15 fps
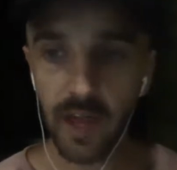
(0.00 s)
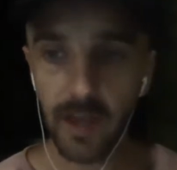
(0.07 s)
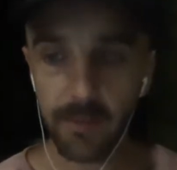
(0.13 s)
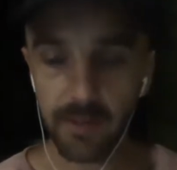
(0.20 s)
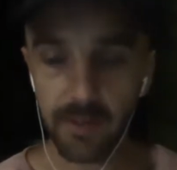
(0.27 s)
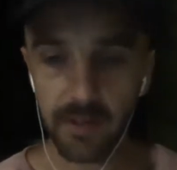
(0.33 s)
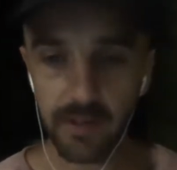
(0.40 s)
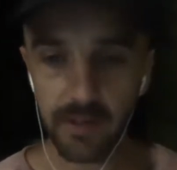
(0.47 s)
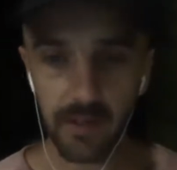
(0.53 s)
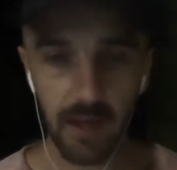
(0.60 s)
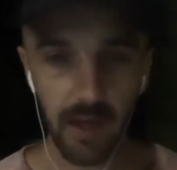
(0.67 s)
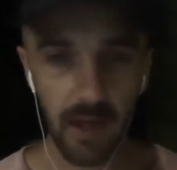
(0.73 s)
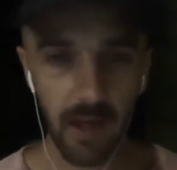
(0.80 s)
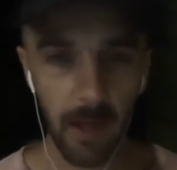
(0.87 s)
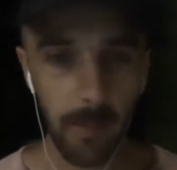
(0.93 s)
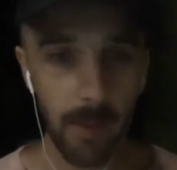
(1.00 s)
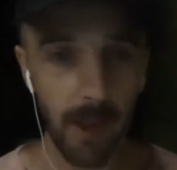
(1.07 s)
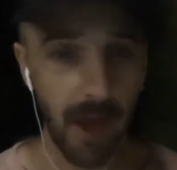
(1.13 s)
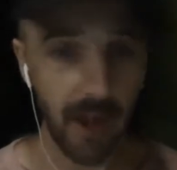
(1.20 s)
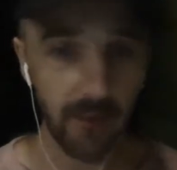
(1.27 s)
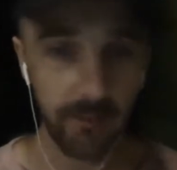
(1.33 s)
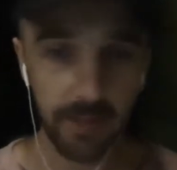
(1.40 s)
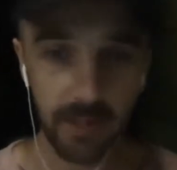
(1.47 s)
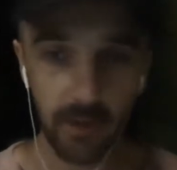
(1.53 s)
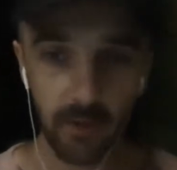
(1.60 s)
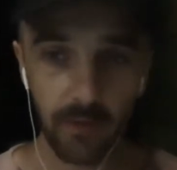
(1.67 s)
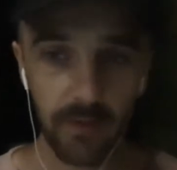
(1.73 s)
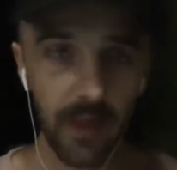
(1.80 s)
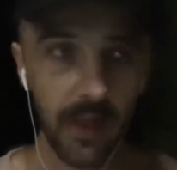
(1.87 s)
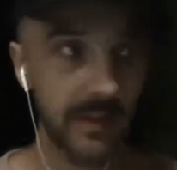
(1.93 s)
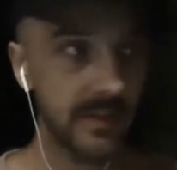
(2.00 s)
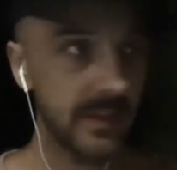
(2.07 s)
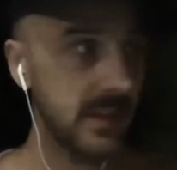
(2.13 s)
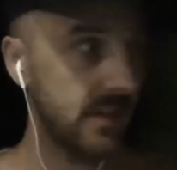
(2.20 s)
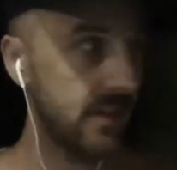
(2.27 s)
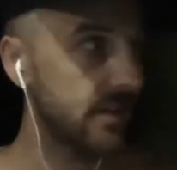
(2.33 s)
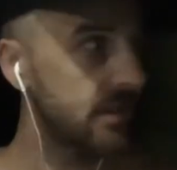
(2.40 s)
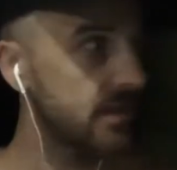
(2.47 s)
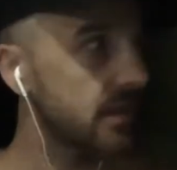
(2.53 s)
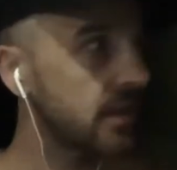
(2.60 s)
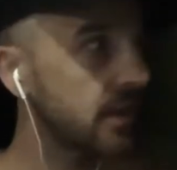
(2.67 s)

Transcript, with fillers: I mean, um, I've been on there since